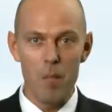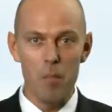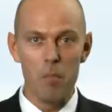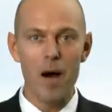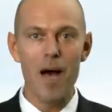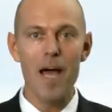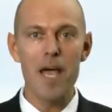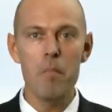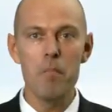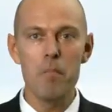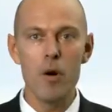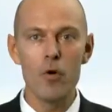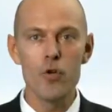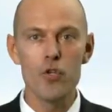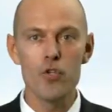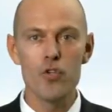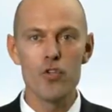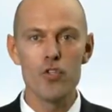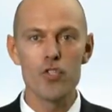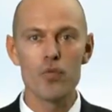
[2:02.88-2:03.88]
my
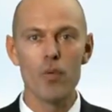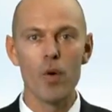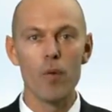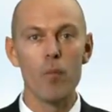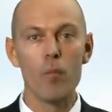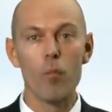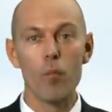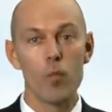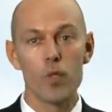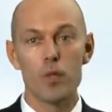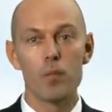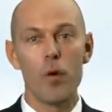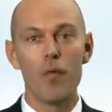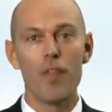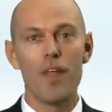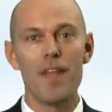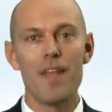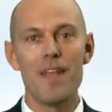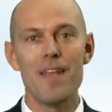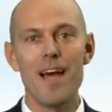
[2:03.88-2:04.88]
emotions was more
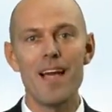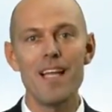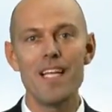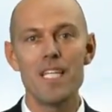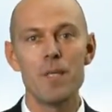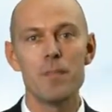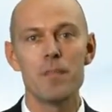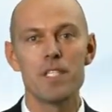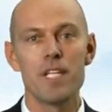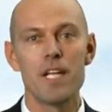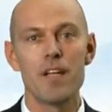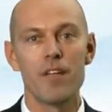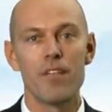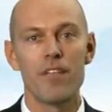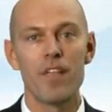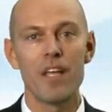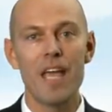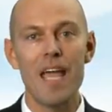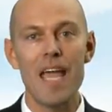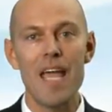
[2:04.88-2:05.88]
than 90% of
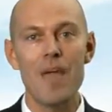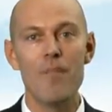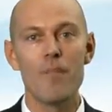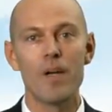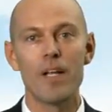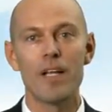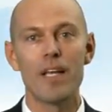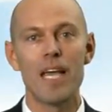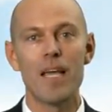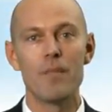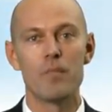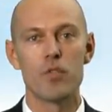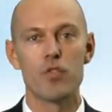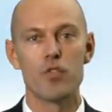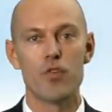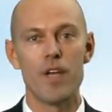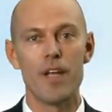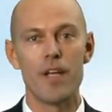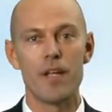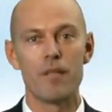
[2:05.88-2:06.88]
the game when it came to
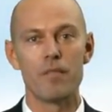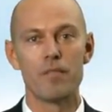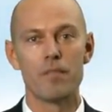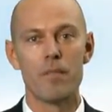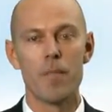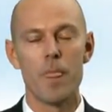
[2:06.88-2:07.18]
trading.